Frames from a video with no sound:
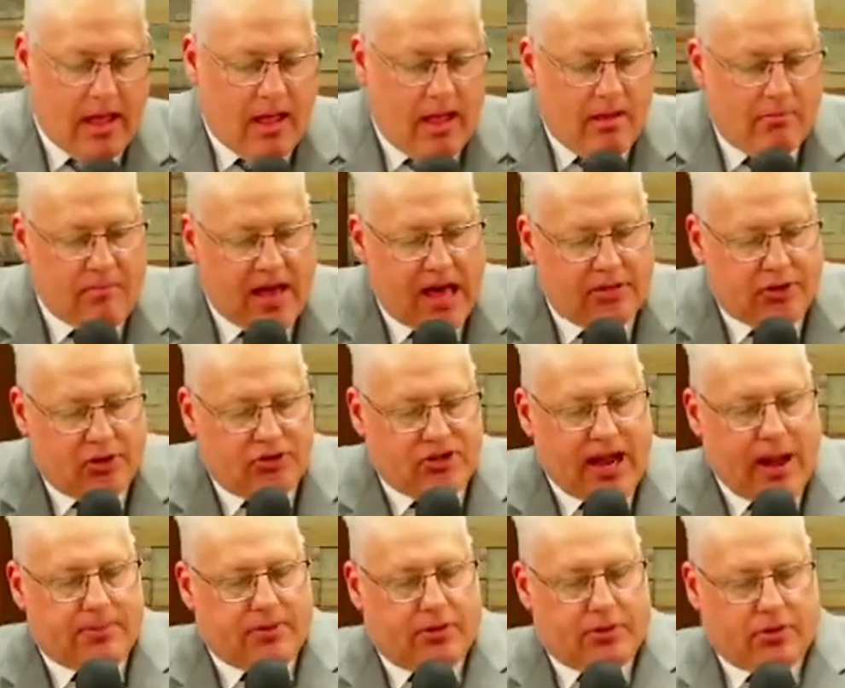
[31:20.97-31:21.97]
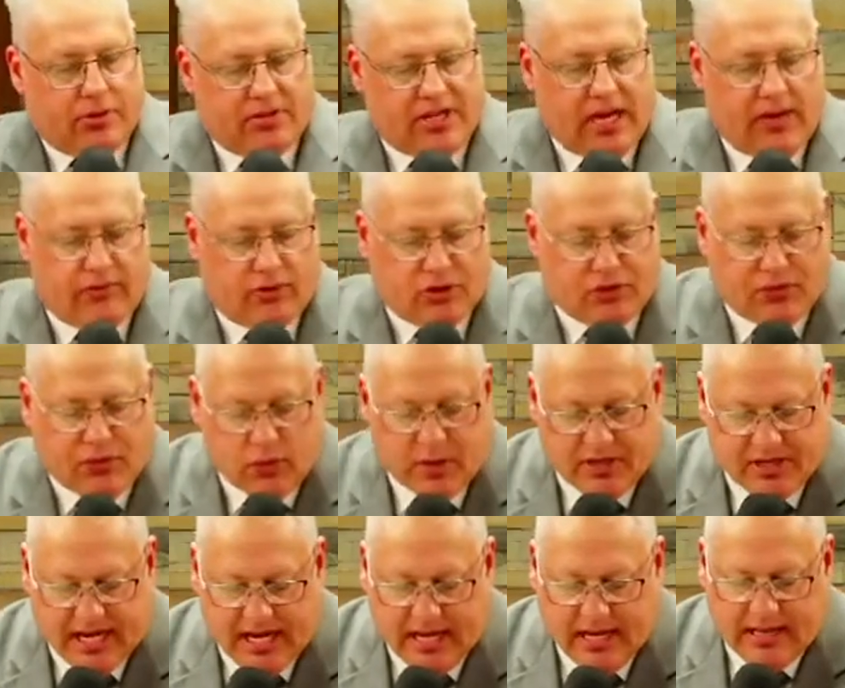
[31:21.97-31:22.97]
Matthew chapter 13, verse
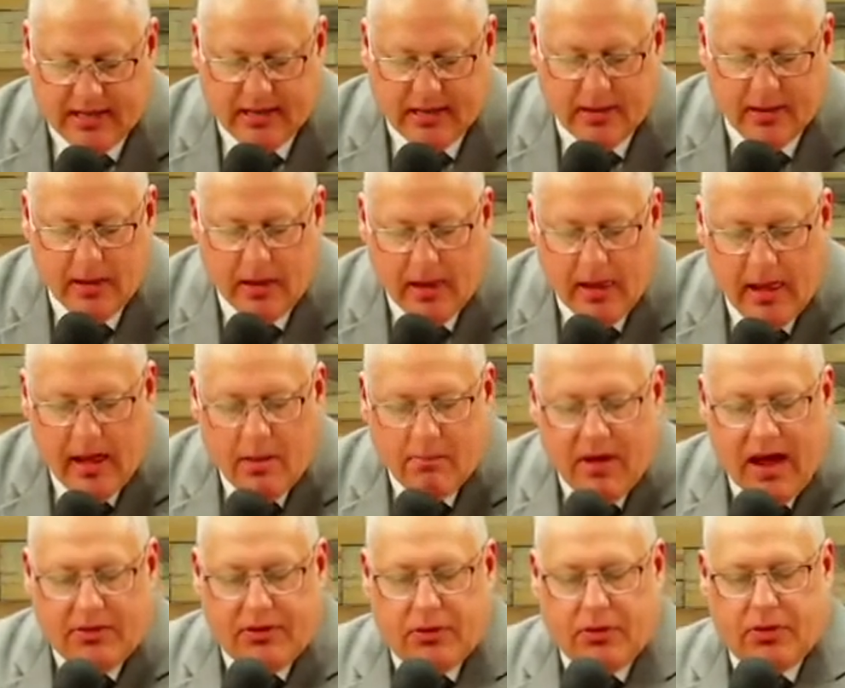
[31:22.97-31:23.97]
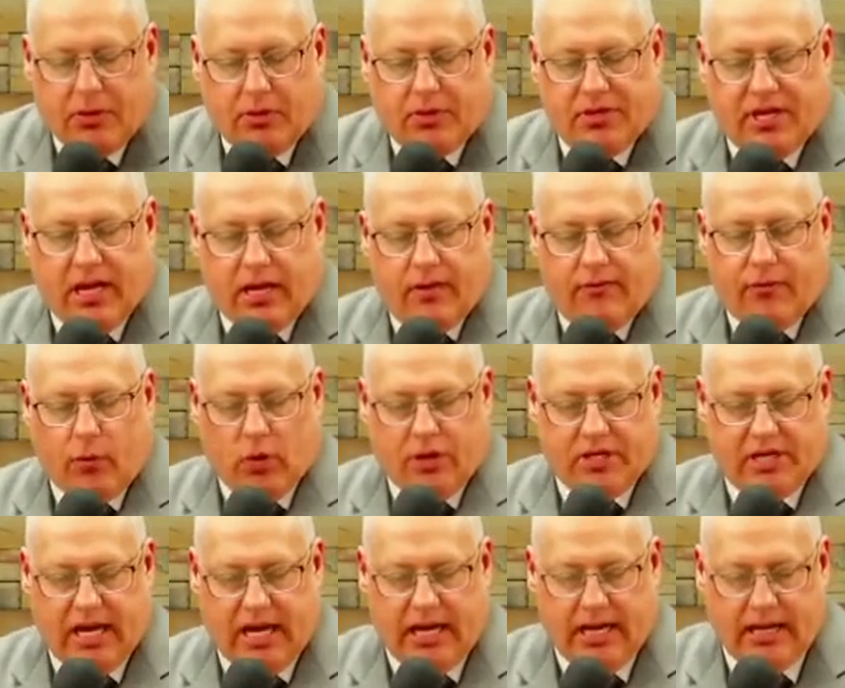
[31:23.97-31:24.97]
14. Matthew 13 and
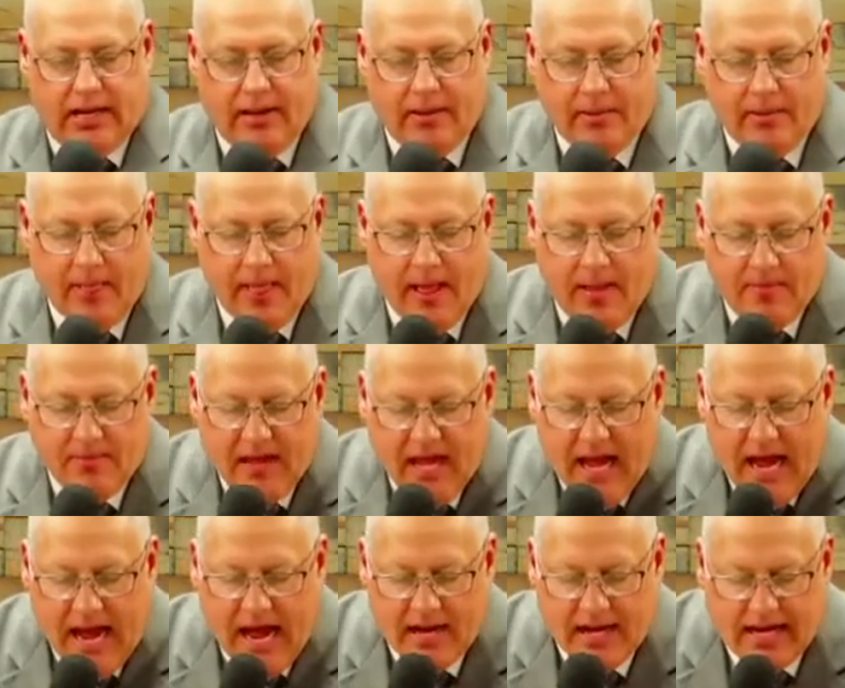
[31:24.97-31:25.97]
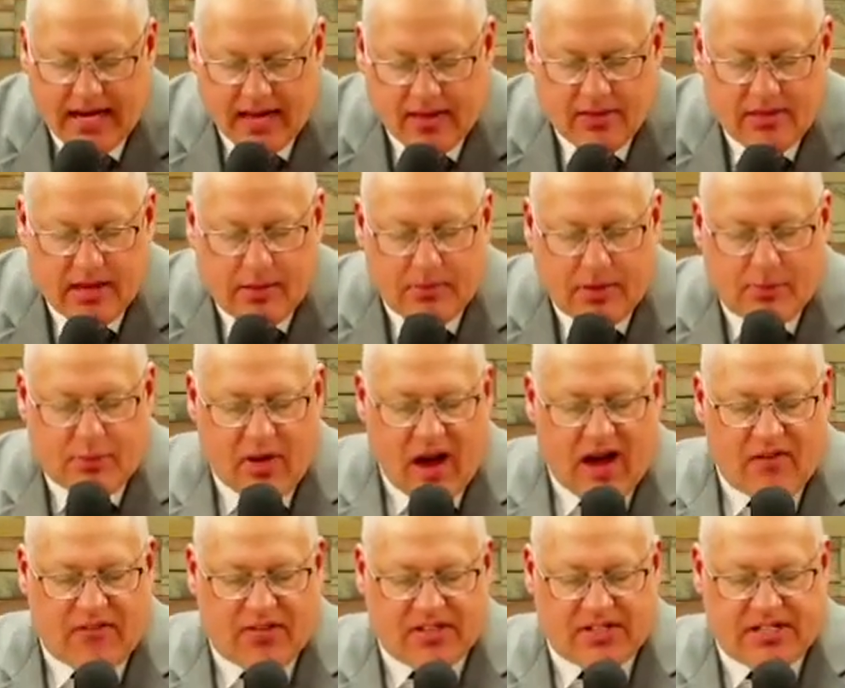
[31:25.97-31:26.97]
14. And in them the
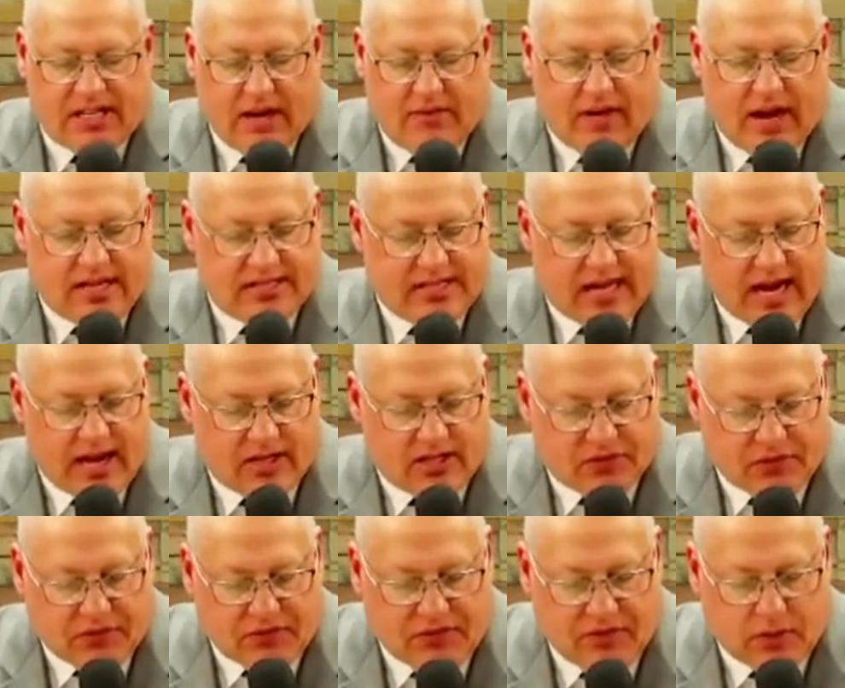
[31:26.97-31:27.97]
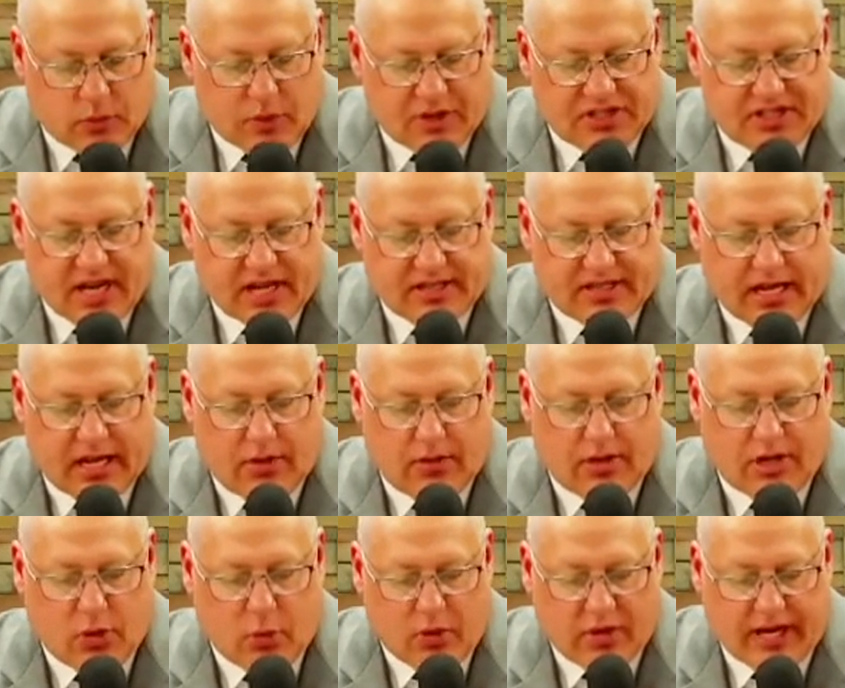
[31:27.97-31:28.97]
prophecy of Isaiah is fulfilled, which says, Hearing
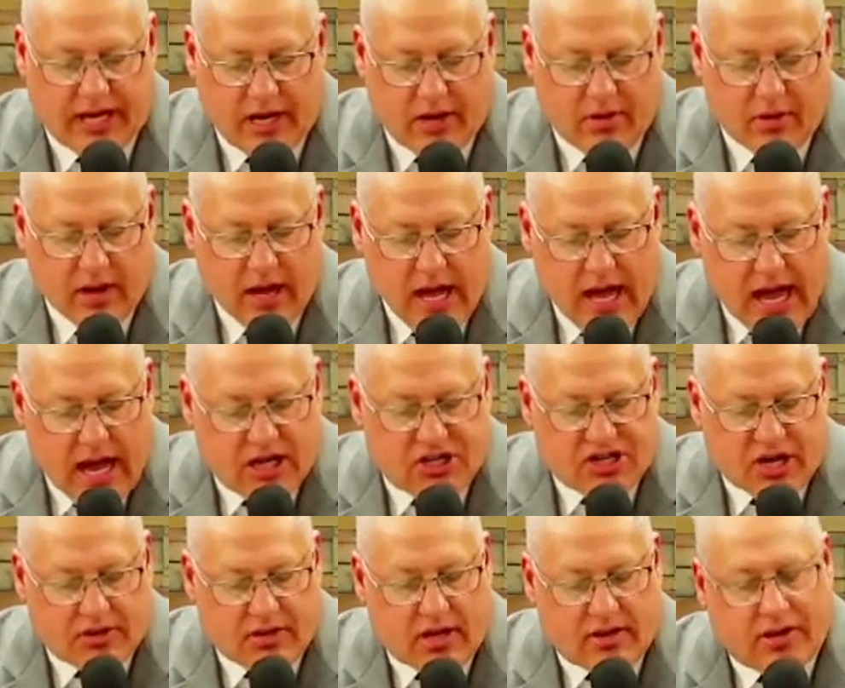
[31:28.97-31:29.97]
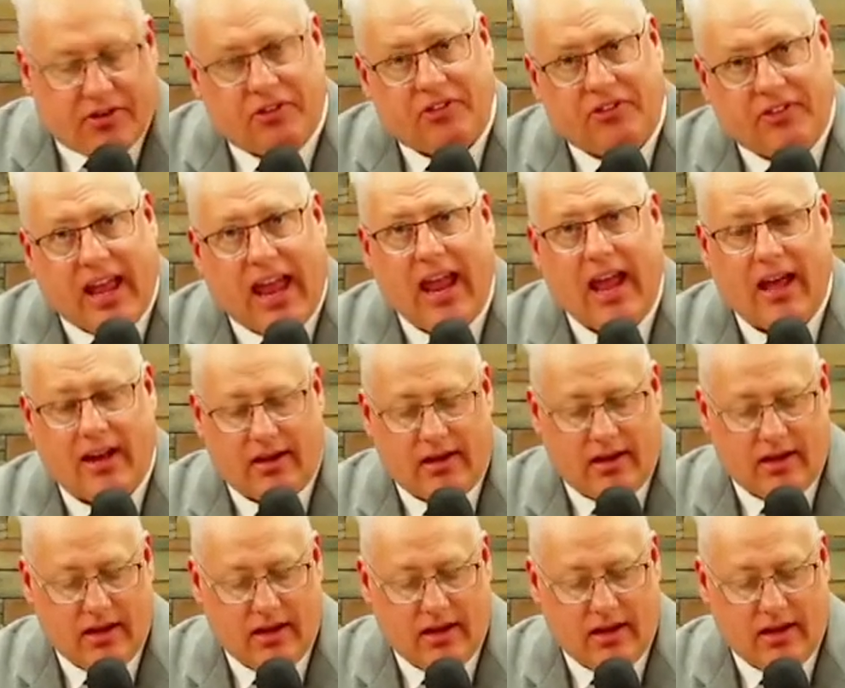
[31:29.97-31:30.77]
you will hear and shall not understand.